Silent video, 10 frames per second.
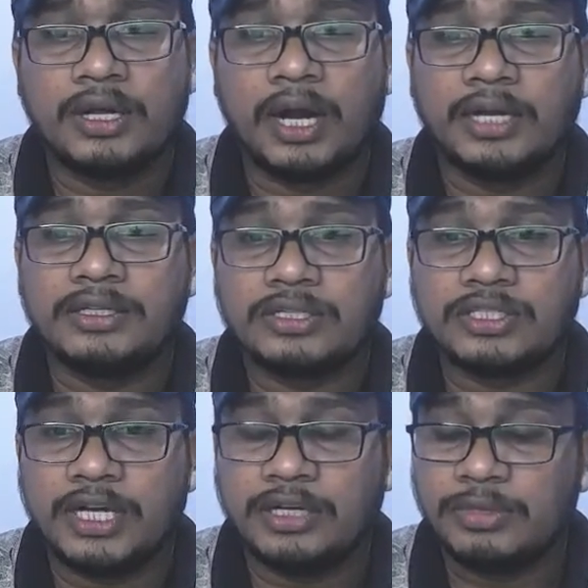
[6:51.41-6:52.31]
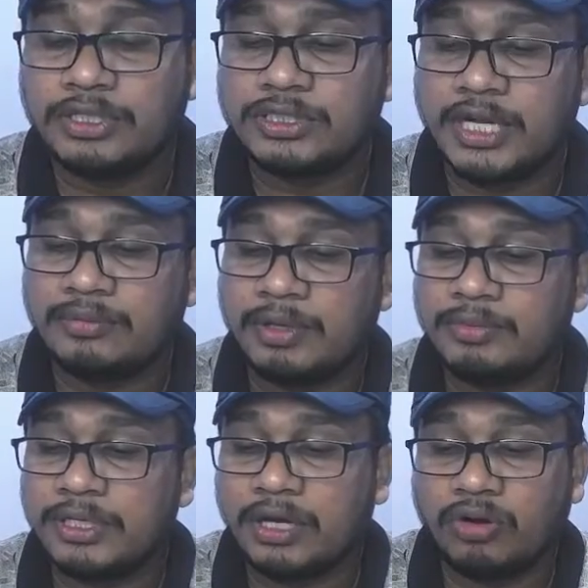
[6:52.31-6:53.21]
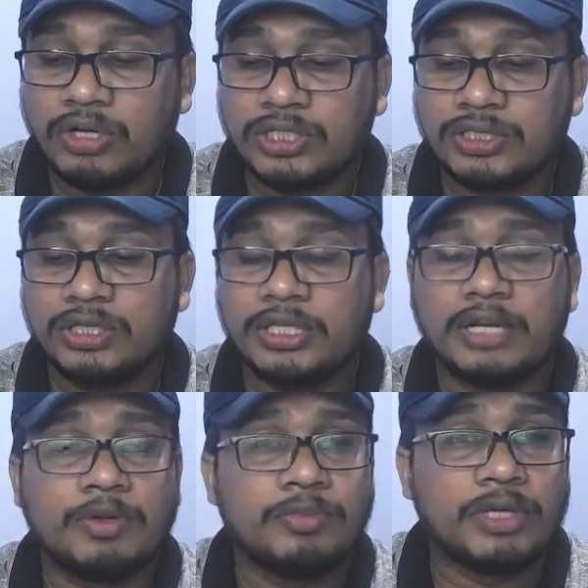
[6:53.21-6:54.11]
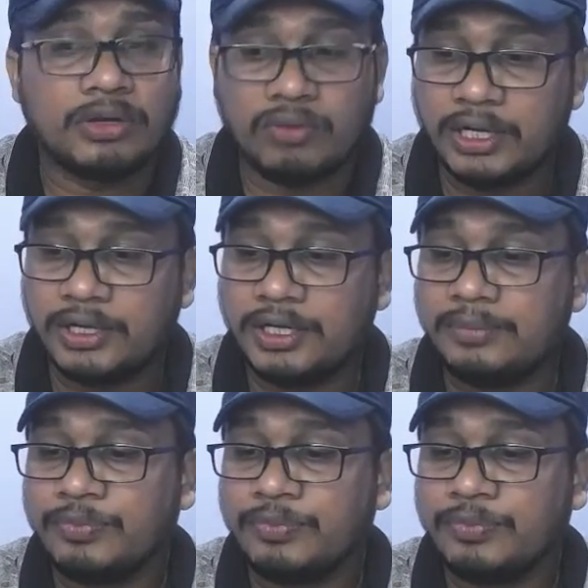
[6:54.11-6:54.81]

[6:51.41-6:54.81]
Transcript: and the state means that may be a condition, that may be a quality